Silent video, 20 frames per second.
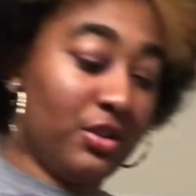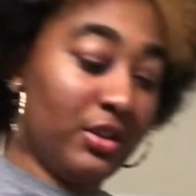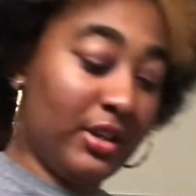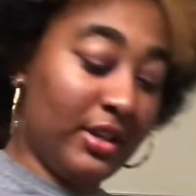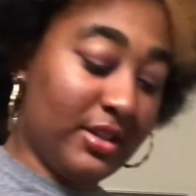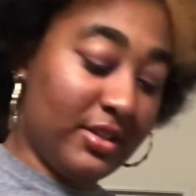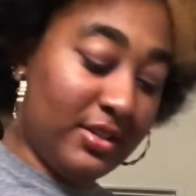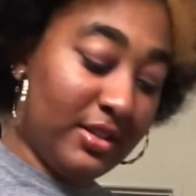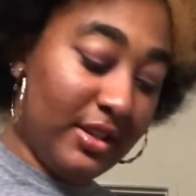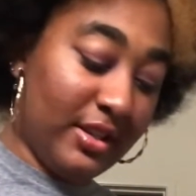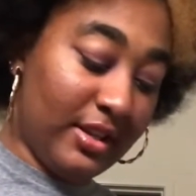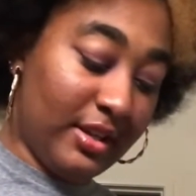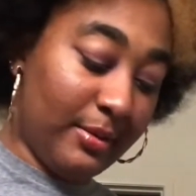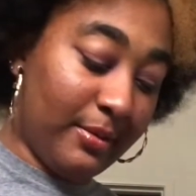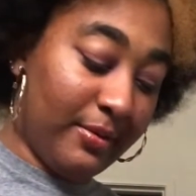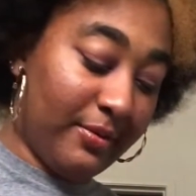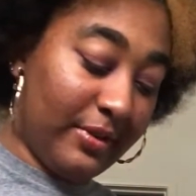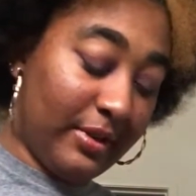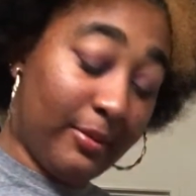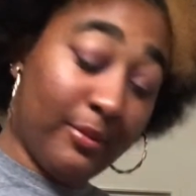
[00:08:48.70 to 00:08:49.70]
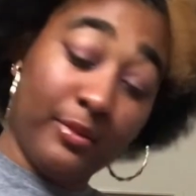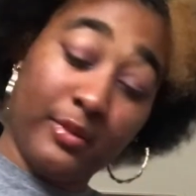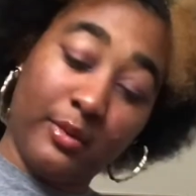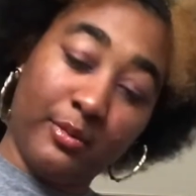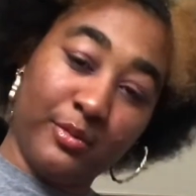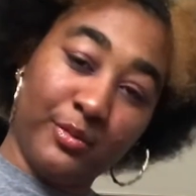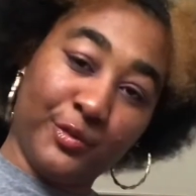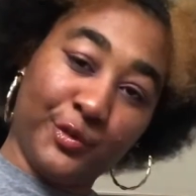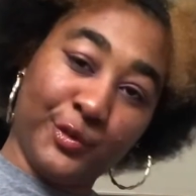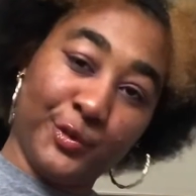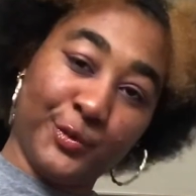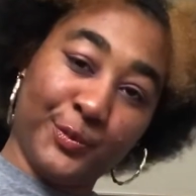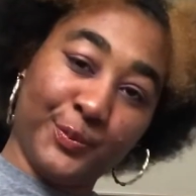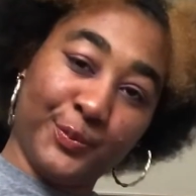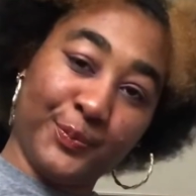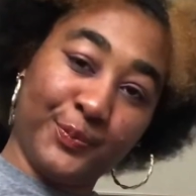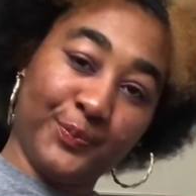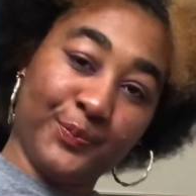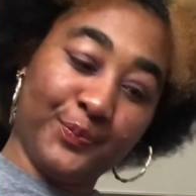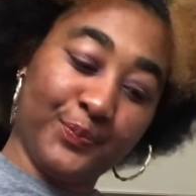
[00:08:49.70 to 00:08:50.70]
I say everything?
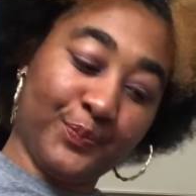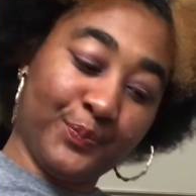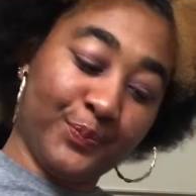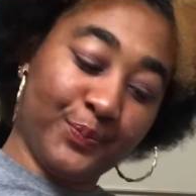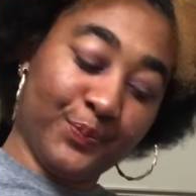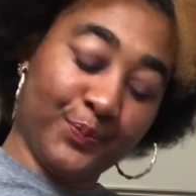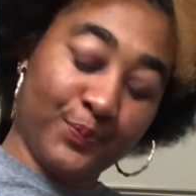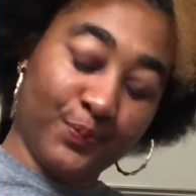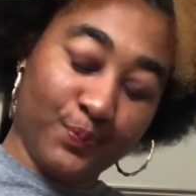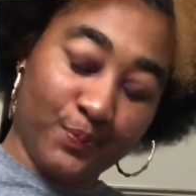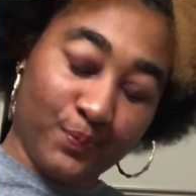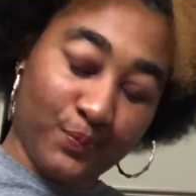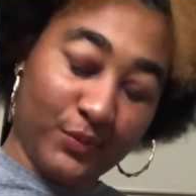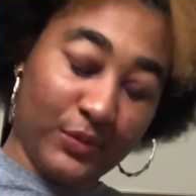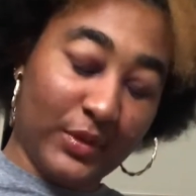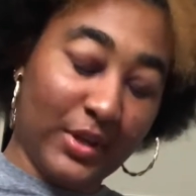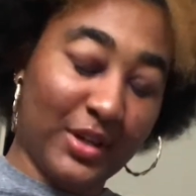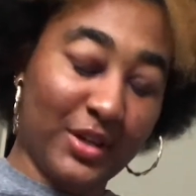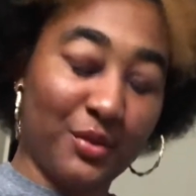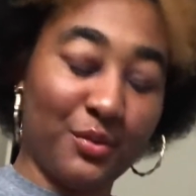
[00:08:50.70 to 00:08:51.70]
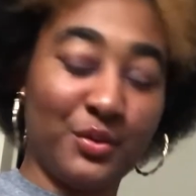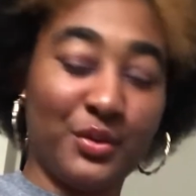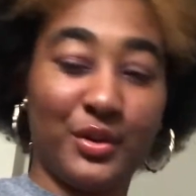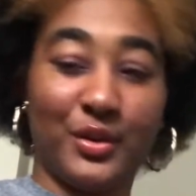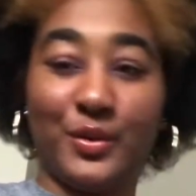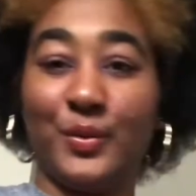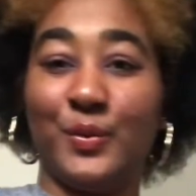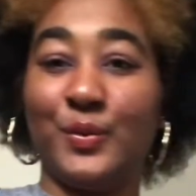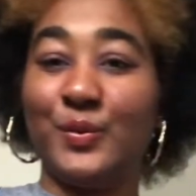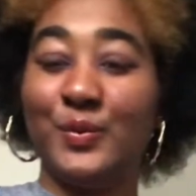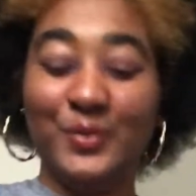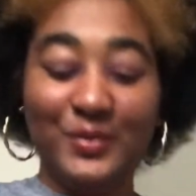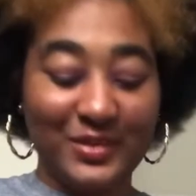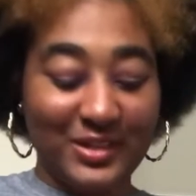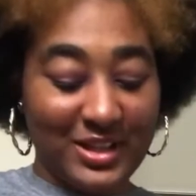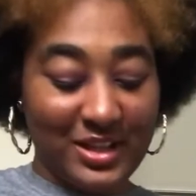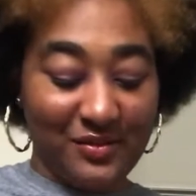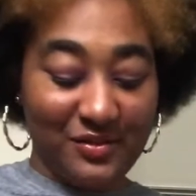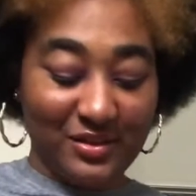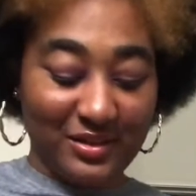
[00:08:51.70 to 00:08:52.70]
I don't know,
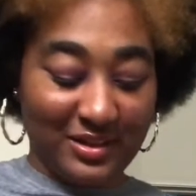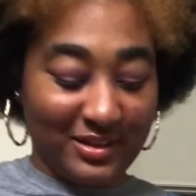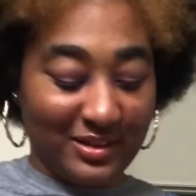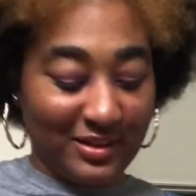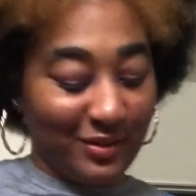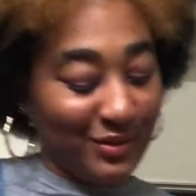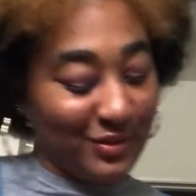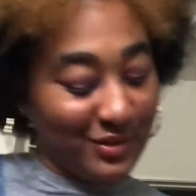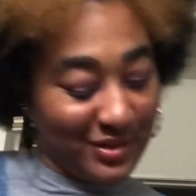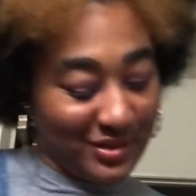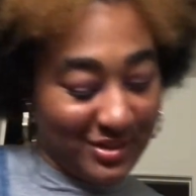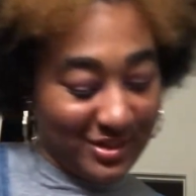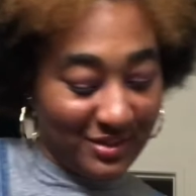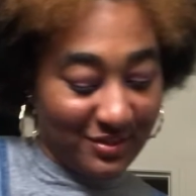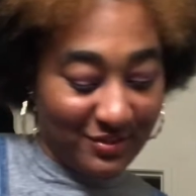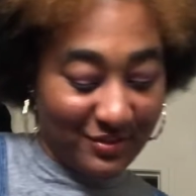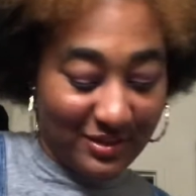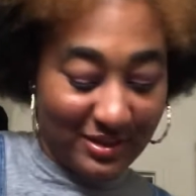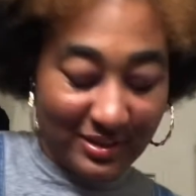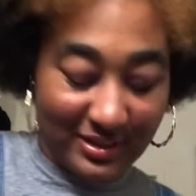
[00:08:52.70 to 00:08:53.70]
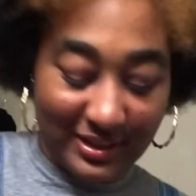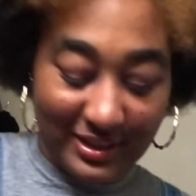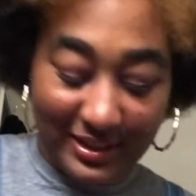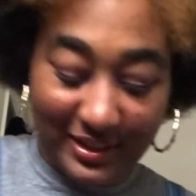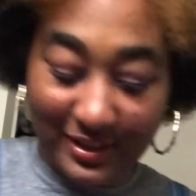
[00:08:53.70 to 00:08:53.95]
given all the stuff that they